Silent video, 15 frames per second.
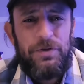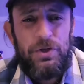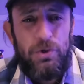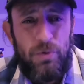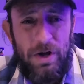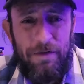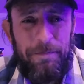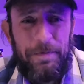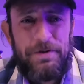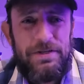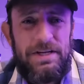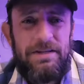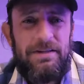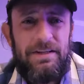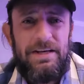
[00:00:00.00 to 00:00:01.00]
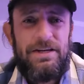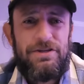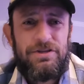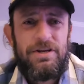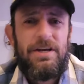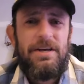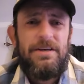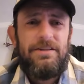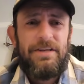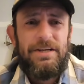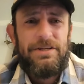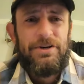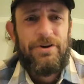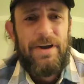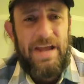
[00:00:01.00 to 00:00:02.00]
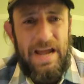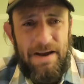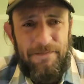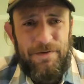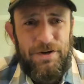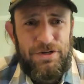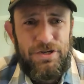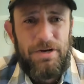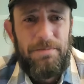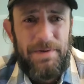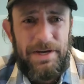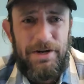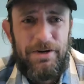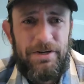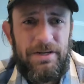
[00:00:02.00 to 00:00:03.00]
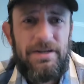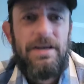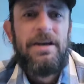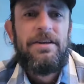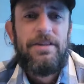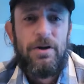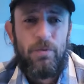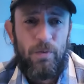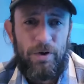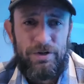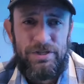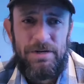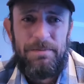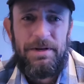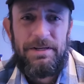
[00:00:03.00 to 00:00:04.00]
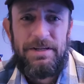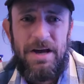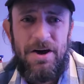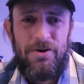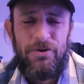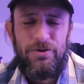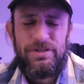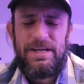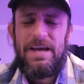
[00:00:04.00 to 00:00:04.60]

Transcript: 12% less than your average American that works at McDonald's.